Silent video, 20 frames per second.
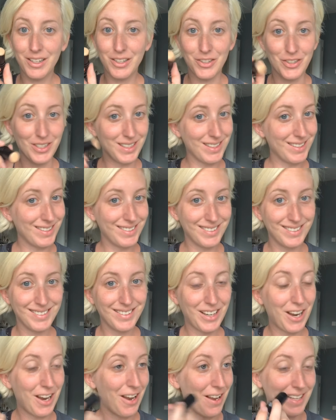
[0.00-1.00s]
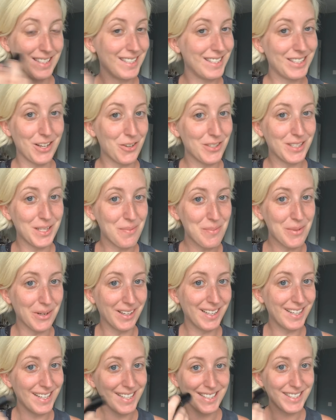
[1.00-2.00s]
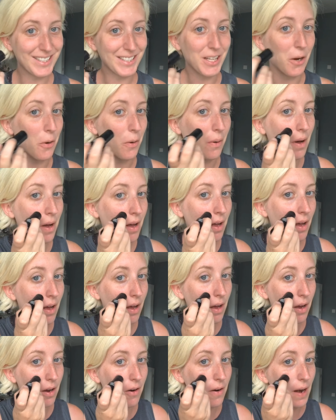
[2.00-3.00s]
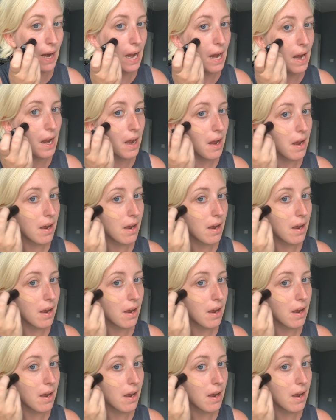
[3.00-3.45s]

it's so simple and it's so great.